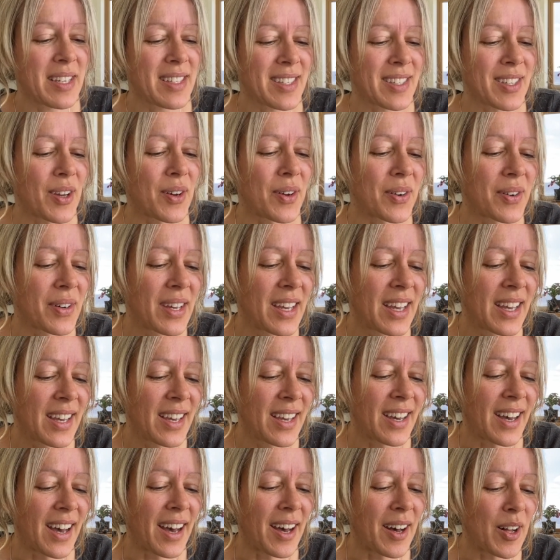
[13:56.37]
So
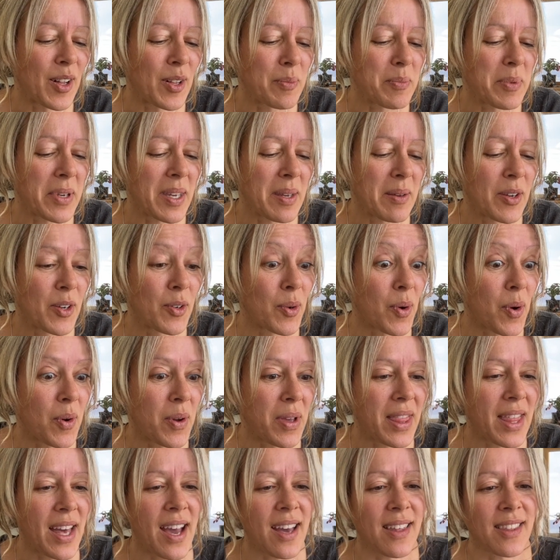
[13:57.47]
I'll be
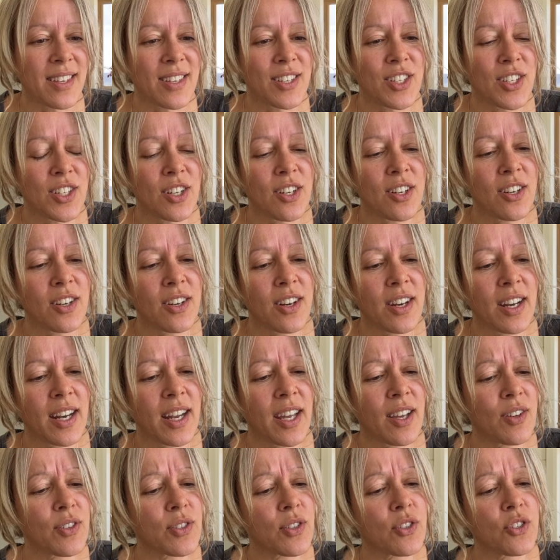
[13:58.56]
growing that this year. And
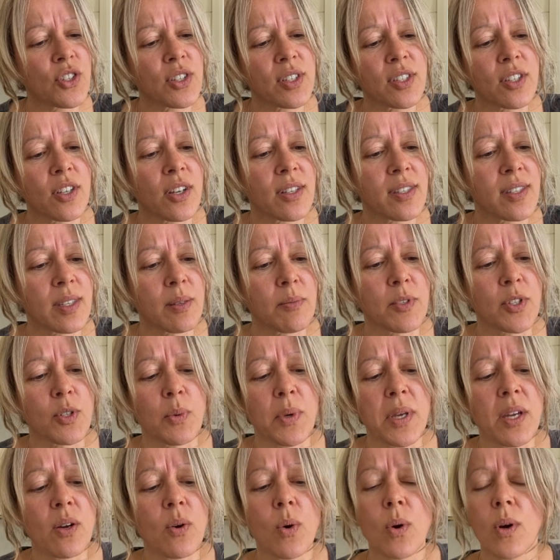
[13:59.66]
I also just got some
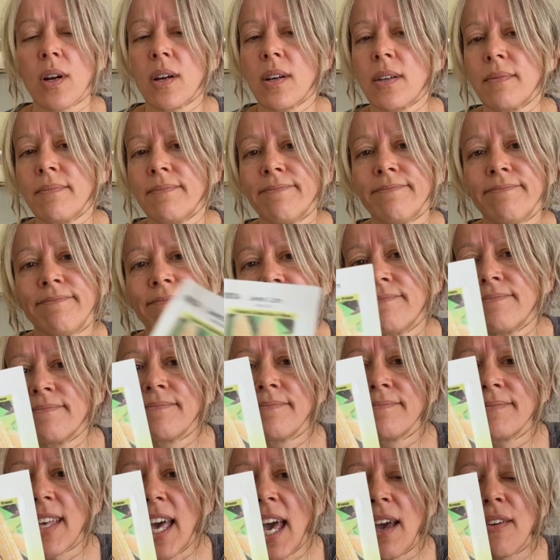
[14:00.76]
sweet corn.
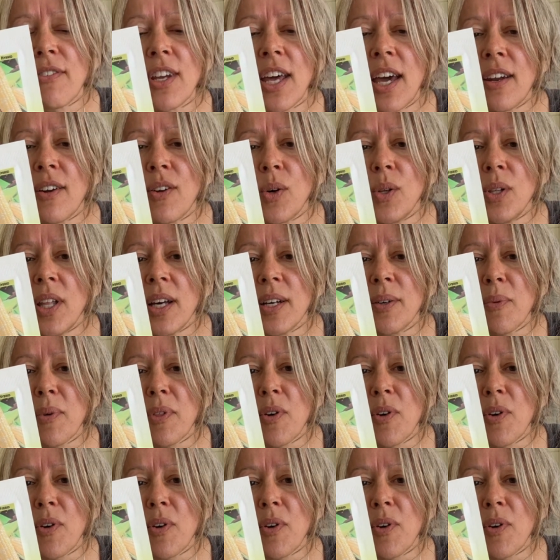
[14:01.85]
I haven't had a whole luck with